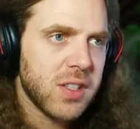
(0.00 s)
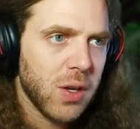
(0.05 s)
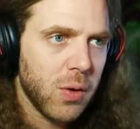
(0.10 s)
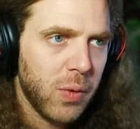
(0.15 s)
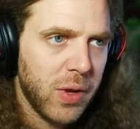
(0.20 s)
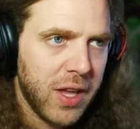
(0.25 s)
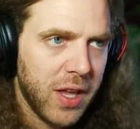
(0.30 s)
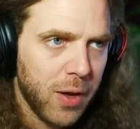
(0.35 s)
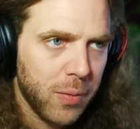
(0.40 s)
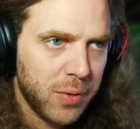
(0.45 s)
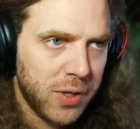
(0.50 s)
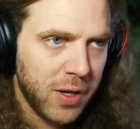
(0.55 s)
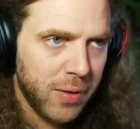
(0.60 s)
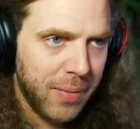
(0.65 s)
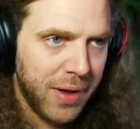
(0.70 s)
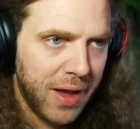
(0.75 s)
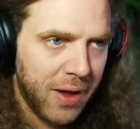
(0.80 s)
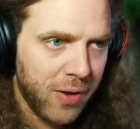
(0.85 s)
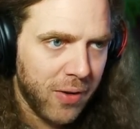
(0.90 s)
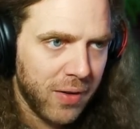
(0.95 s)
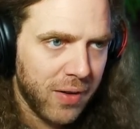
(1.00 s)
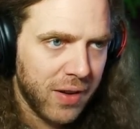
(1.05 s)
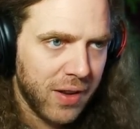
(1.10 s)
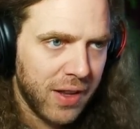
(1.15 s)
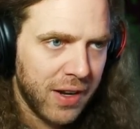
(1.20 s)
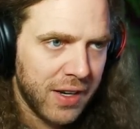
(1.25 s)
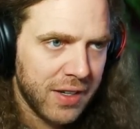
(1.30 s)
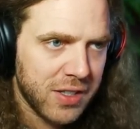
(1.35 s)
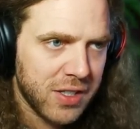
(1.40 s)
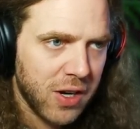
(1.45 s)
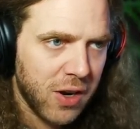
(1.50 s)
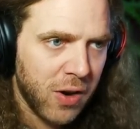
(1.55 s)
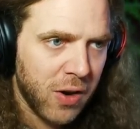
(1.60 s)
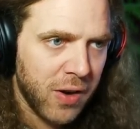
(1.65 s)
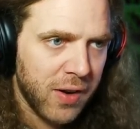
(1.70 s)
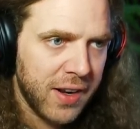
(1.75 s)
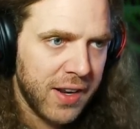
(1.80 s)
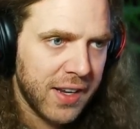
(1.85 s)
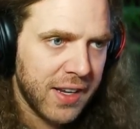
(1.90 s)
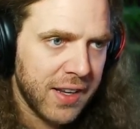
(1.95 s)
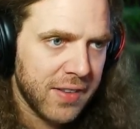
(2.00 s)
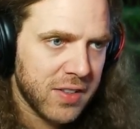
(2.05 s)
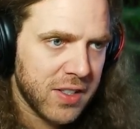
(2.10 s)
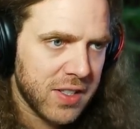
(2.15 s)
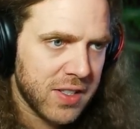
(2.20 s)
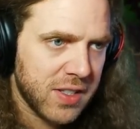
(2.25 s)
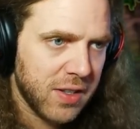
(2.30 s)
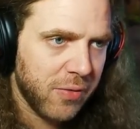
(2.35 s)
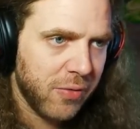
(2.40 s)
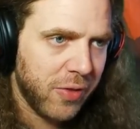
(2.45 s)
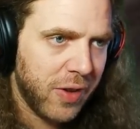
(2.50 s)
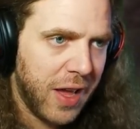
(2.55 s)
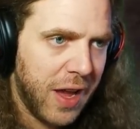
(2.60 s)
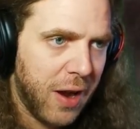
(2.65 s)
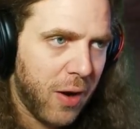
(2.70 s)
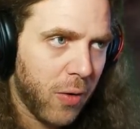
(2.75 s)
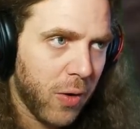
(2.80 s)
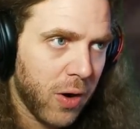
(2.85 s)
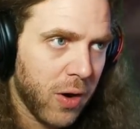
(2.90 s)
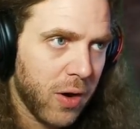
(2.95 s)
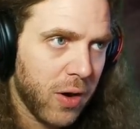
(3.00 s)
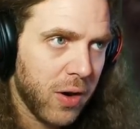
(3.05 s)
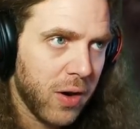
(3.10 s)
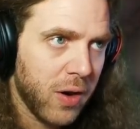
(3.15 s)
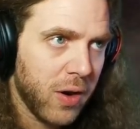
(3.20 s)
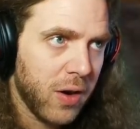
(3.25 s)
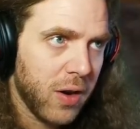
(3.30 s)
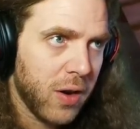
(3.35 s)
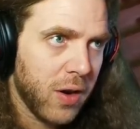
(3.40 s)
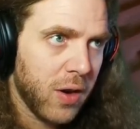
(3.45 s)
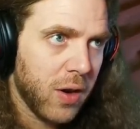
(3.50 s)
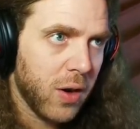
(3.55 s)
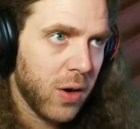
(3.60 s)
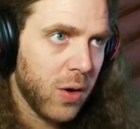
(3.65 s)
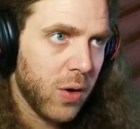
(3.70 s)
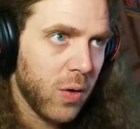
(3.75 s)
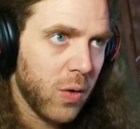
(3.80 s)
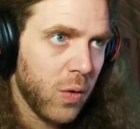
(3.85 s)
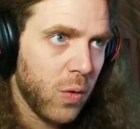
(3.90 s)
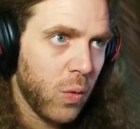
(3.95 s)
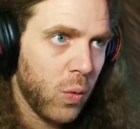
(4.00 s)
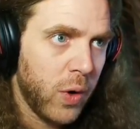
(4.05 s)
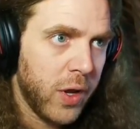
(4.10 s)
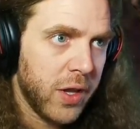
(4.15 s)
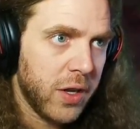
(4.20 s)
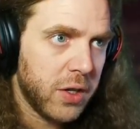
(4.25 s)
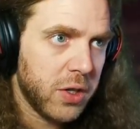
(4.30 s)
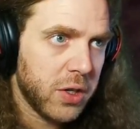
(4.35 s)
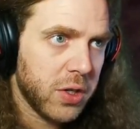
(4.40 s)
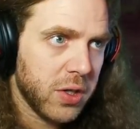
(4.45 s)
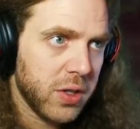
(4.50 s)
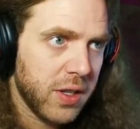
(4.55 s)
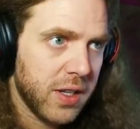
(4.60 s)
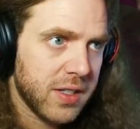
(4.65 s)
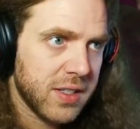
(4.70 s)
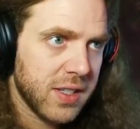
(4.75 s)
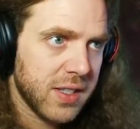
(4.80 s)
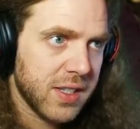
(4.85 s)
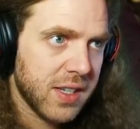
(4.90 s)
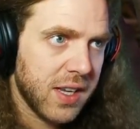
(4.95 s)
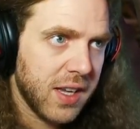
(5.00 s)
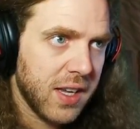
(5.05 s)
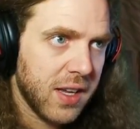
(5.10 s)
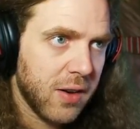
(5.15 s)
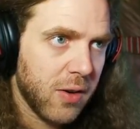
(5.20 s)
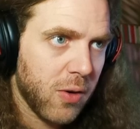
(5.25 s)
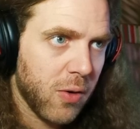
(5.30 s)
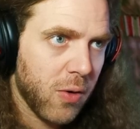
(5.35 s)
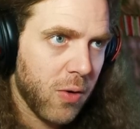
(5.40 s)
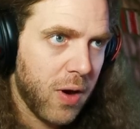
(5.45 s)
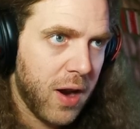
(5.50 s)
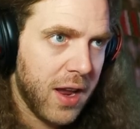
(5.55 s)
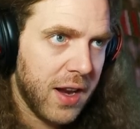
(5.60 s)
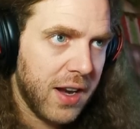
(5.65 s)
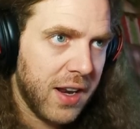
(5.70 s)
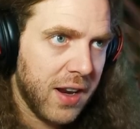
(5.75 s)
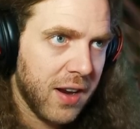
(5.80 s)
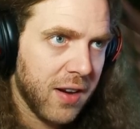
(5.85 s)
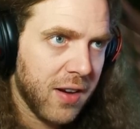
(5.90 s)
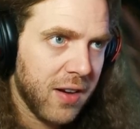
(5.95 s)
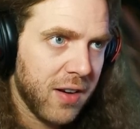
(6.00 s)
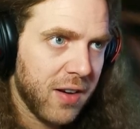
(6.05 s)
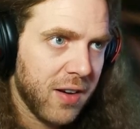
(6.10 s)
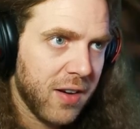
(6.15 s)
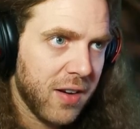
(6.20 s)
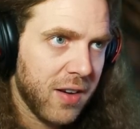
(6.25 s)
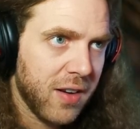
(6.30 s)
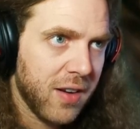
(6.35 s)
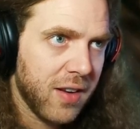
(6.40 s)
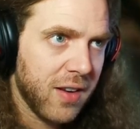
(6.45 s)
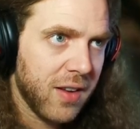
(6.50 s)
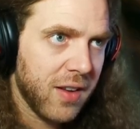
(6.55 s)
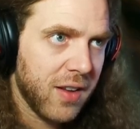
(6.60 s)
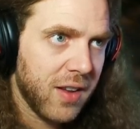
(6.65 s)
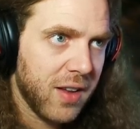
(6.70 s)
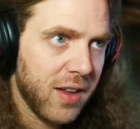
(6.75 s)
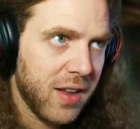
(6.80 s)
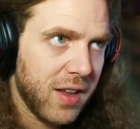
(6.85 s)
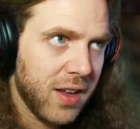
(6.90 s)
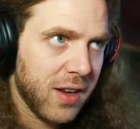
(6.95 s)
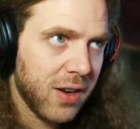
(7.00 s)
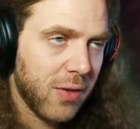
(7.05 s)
So we helped him out. And in turn, he gives us the flower, which lets us get right here and